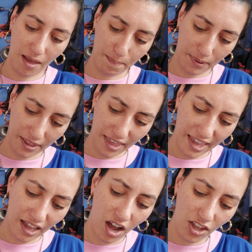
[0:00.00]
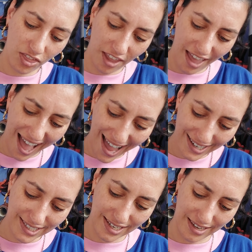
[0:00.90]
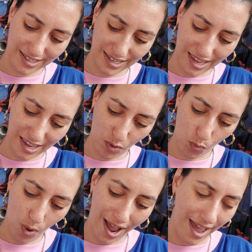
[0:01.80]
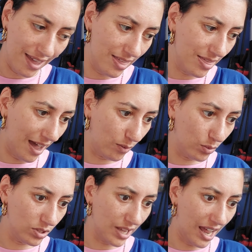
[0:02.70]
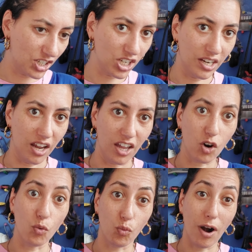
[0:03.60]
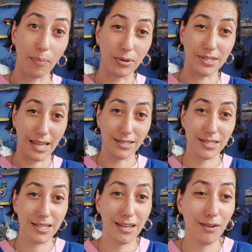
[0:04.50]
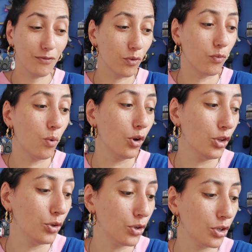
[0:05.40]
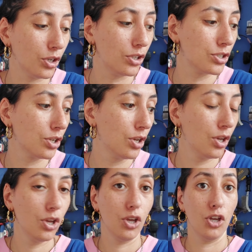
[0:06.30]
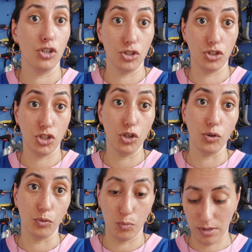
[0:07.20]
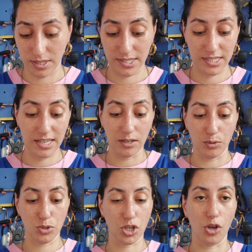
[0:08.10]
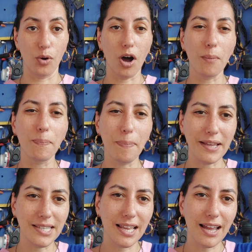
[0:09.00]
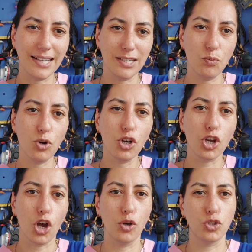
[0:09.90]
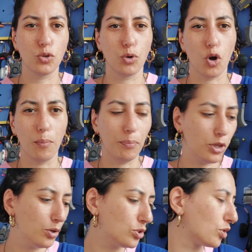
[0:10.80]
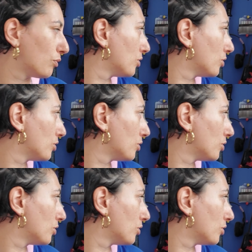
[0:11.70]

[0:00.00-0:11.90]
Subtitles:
But they acted in a way that was actually like representative of what you could do with steel. So basically I didn't want to go to a computer